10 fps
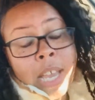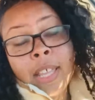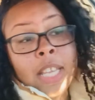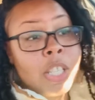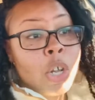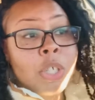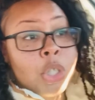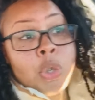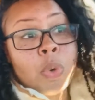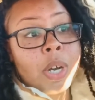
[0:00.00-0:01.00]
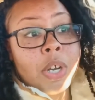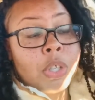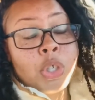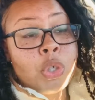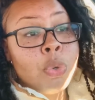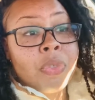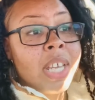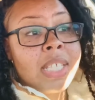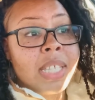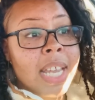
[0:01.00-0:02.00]
it's only two
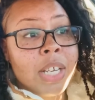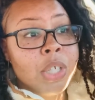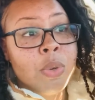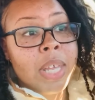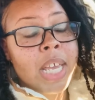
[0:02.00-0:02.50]
things they do.